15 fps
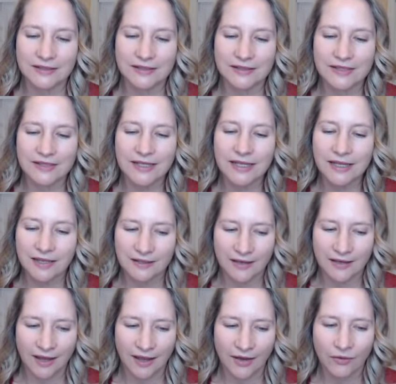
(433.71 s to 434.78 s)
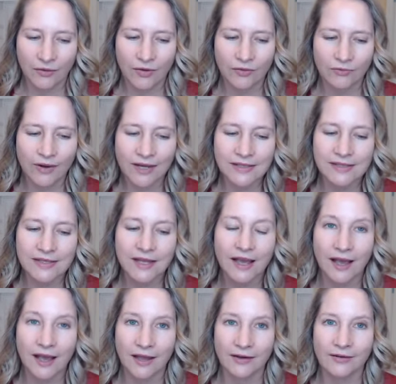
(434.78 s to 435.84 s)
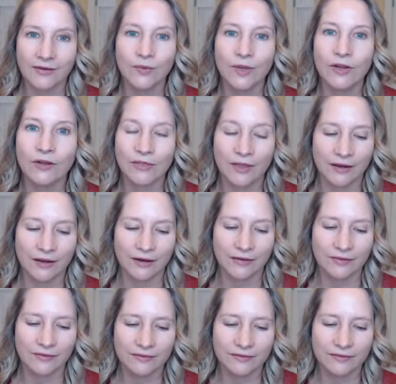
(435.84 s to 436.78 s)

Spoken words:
See it now, rising higher. We are there.